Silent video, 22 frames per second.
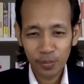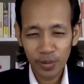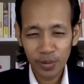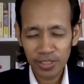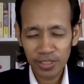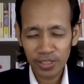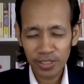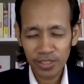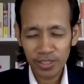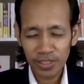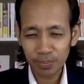
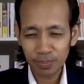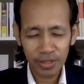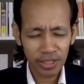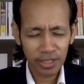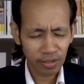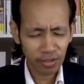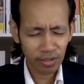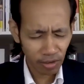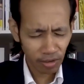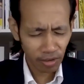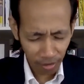When
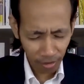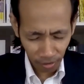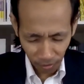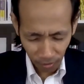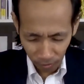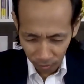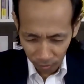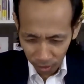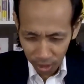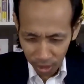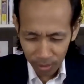something
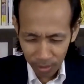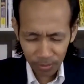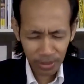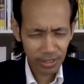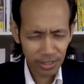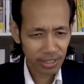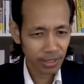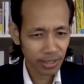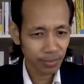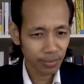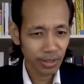
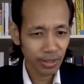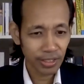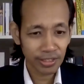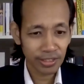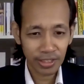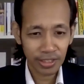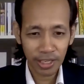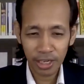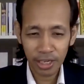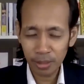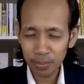horrible,
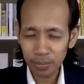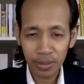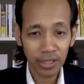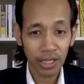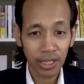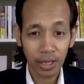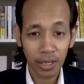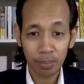something terrible